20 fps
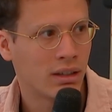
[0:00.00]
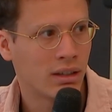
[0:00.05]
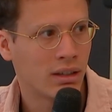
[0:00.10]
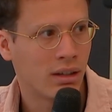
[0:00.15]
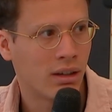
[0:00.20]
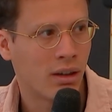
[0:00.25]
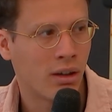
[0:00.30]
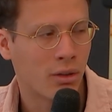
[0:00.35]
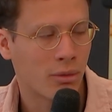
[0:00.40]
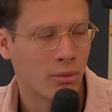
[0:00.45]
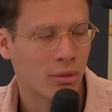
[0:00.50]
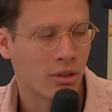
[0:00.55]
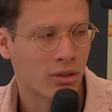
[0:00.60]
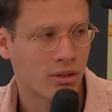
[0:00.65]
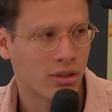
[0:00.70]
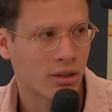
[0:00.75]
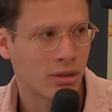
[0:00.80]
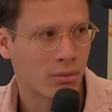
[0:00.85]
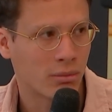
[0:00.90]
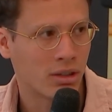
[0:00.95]
on the
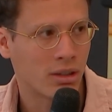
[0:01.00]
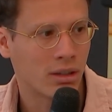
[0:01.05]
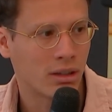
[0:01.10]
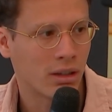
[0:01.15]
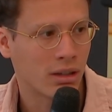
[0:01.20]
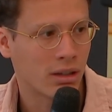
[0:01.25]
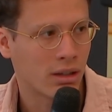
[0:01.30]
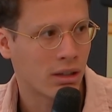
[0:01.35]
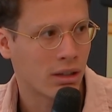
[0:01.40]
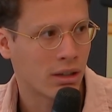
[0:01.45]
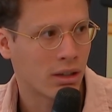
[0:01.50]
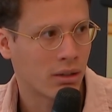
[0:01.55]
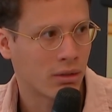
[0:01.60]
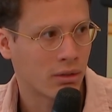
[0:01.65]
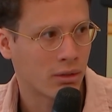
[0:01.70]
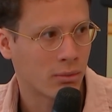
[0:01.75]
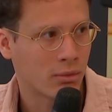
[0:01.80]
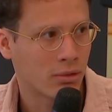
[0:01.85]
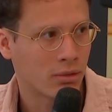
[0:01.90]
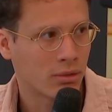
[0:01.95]
blockchain, meaning
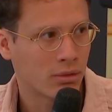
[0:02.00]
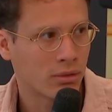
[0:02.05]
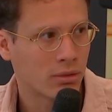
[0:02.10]
accountable?